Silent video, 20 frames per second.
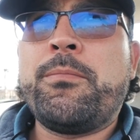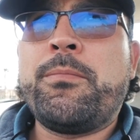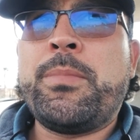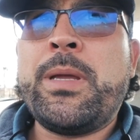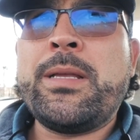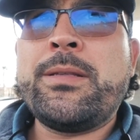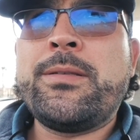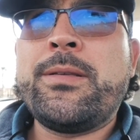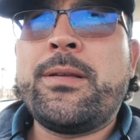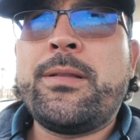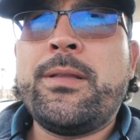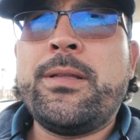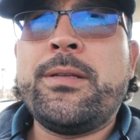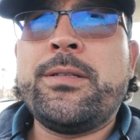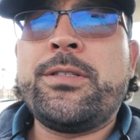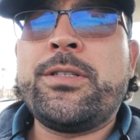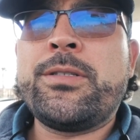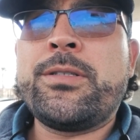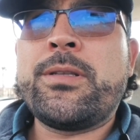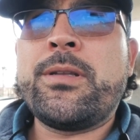
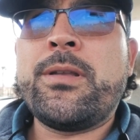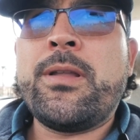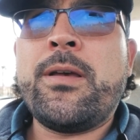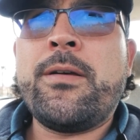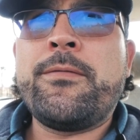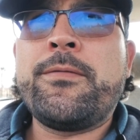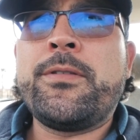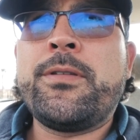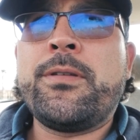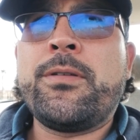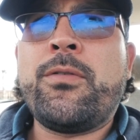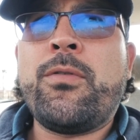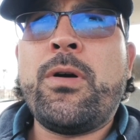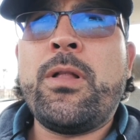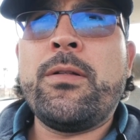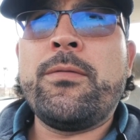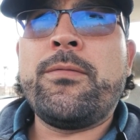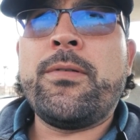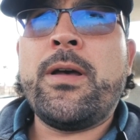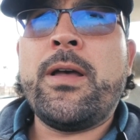basically just enough to
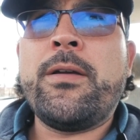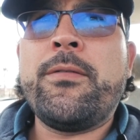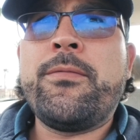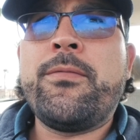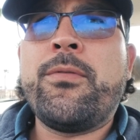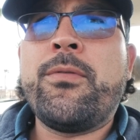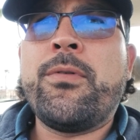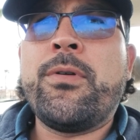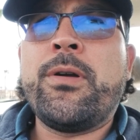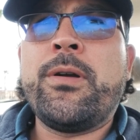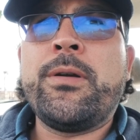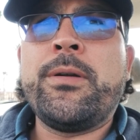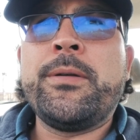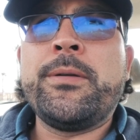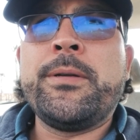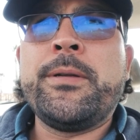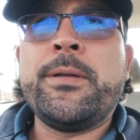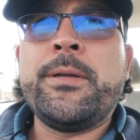qualify for